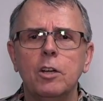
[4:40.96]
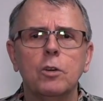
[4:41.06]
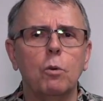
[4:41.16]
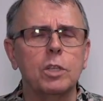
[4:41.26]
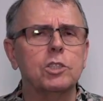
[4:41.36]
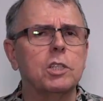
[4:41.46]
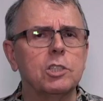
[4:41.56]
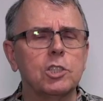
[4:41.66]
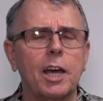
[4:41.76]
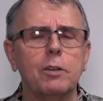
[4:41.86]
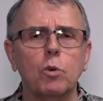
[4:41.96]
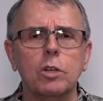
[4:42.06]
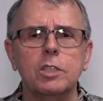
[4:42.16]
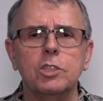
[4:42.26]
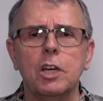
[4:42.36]
Once the design
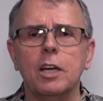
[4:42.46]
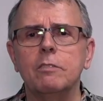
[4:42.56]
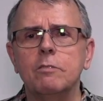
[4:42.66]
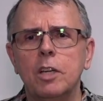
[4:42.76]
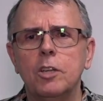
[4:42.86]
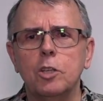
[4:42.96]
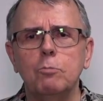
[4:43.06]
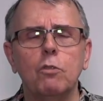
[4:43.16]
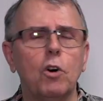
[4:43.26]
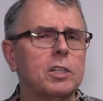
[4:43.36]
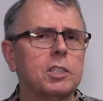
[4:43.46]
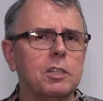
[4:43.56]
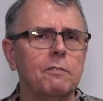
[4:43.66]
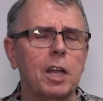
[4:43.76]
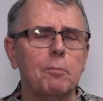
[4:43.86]
work is done, you move on to
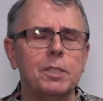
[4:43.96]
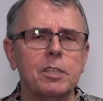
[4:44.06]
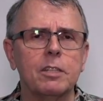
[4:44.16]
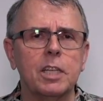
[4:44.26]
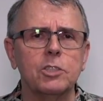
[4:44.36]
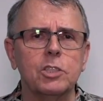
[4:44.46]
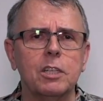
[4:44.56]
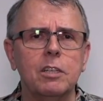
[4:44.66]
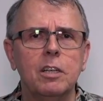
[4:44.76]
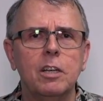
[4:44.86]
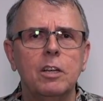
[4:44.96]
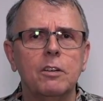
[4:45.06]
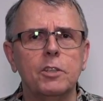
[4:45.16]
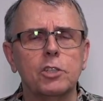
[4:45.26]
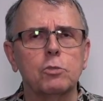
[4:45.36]
development and testing.
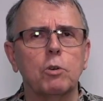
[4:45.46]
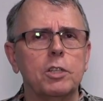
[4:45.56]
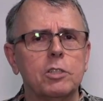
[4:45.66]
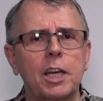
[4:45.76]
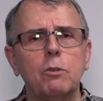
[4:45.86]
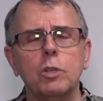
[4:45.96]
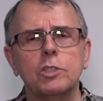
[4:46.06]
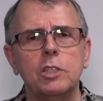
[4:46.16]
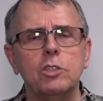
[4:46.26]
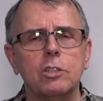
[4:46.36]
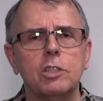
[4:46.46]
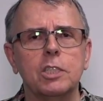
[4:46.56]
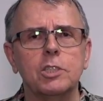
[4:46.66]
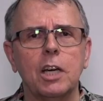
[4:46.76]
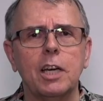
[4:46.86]
This is where you take what's in your
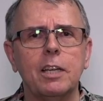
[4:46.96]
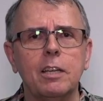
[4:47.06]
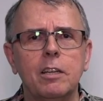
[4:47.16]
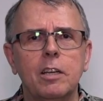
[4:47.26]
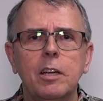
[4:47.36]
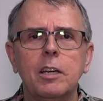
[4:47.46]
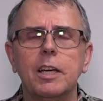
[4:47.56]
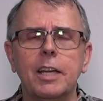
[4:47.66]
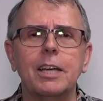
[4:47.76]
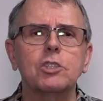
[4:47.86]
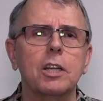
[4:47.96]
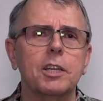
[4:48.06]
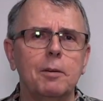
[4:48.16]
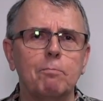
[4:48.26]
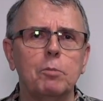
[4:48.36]
design and actually
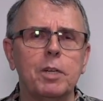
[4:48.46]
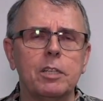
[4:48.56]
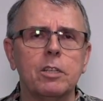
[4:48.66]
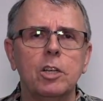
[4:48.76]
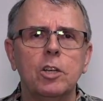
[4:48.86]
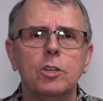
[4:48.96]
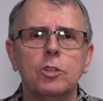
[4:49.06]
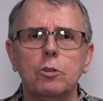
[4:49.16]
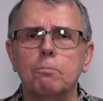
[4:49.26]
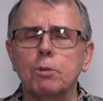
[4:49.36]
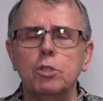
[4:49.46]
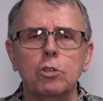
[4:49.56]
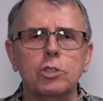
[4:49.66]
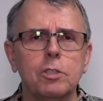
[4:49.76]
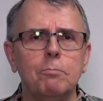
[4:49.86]
implement it. You
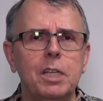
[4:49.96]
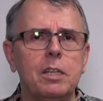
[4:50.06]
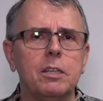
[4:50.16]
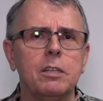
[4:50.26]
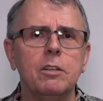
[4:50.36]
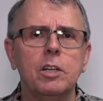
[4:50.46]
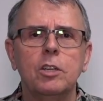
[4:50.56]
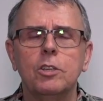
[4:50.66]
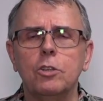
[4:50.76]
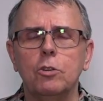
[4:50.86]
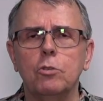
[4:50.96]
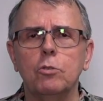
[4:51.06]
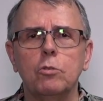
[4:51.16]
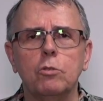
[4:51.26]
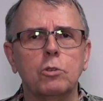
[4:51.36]
produce the media,
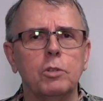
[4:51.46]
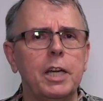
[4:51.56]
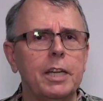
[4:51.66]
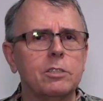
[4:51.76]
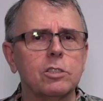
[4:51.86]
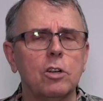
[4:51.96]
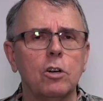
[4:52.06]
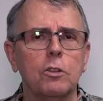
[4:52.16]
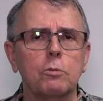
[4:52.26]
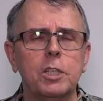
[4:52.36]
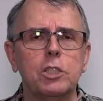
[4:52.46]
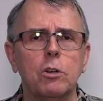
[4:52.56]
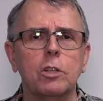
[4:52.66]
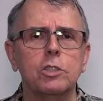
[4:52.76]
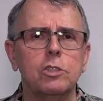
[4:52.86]
you create all the
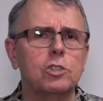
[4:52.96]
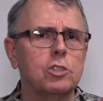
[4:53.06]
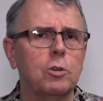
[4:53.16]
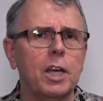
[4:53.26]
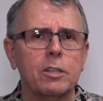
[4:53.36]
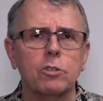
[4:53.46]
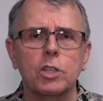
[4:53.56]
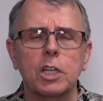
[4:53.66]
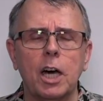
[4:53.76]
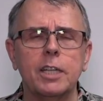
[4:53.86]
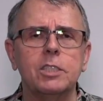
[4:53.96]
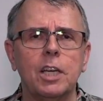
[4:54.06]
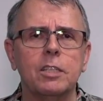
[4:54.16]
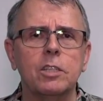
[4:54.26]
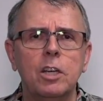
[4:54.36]
resources, you enter the
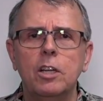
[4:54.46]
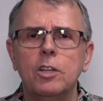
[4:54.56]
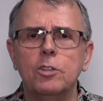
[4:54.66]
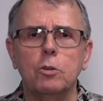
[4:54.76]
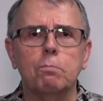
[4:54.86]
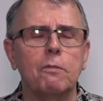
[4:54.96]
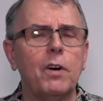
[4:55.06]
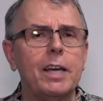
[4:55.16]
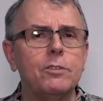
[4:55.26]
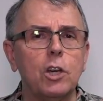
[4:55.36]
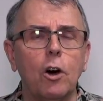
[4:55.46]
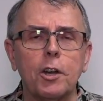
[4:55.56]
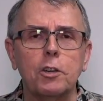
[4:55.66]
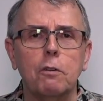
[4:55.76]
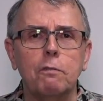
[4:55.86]
content, you provide the
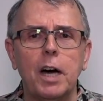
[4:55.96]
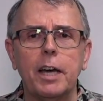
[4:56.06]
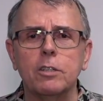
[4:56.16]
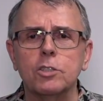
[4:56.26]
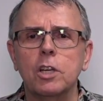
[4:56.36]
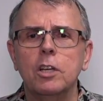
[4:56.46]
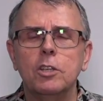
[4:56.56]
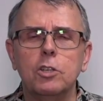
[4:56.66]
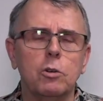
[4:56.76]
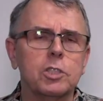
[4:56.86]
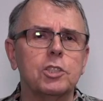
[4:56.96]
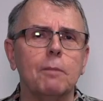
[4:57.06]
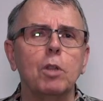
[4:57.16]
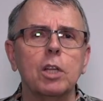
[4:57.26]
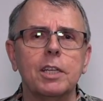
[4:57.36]
audio files, you
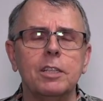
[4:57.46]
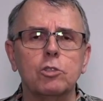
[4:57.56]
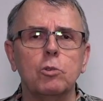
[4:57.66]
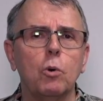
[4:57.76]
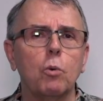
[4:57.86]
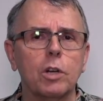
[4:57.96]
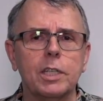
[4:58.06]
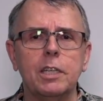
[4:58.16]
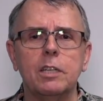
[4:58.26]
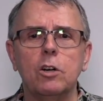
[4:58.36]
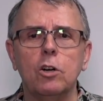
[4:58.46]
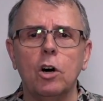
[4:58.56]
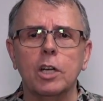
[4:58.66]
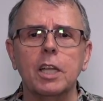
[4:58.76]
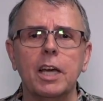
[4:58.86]
assemble it into a working
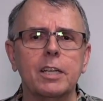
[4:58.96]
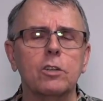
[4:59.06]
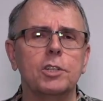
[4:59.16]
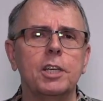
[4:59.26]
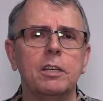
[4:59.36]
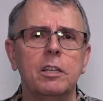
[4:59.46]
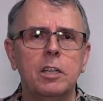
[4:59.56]
online learning